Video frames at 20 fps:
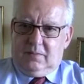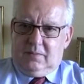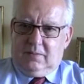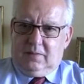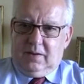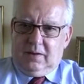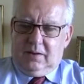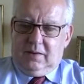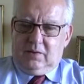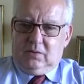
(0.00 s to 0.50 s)

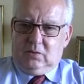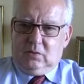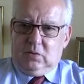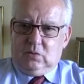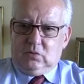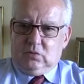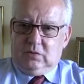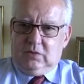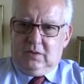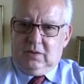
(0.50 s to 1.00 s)
Danny
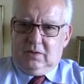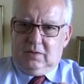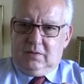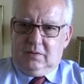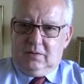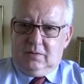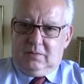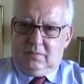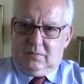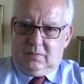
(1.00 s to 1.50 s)
Katowski,
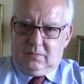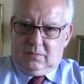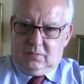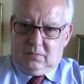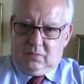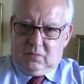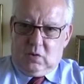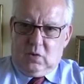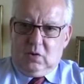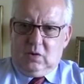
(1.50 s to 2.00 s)

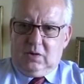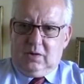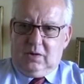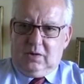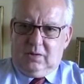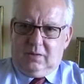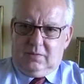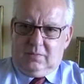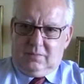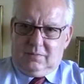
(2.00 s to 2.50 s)

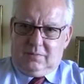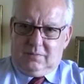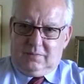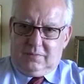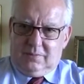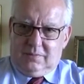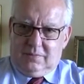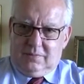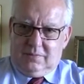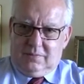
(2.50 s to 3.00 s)
Kronke,
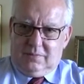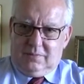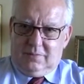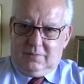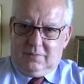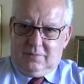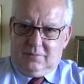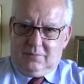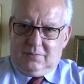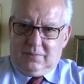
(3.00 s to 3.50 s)

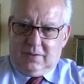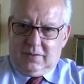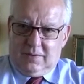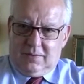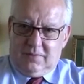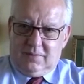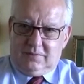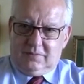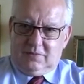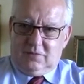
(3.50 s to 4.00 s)

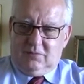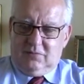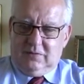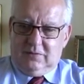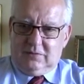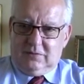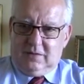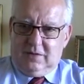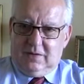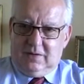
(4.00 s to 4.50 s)
Arthur
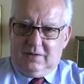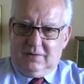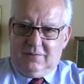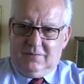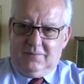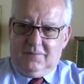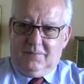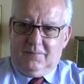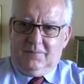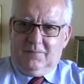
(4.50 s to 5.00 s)
Savitsky.
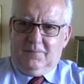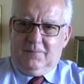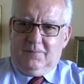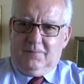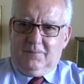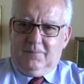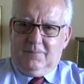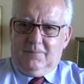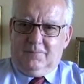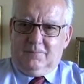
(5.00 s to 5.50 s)

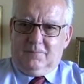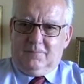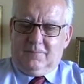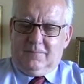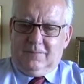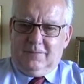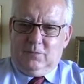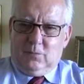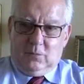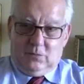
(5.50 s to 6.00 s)

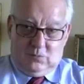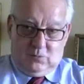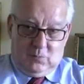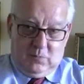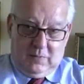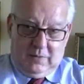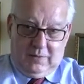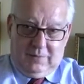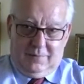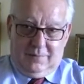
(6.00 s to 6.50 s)
It was
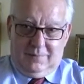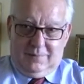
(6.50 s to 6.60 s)
me.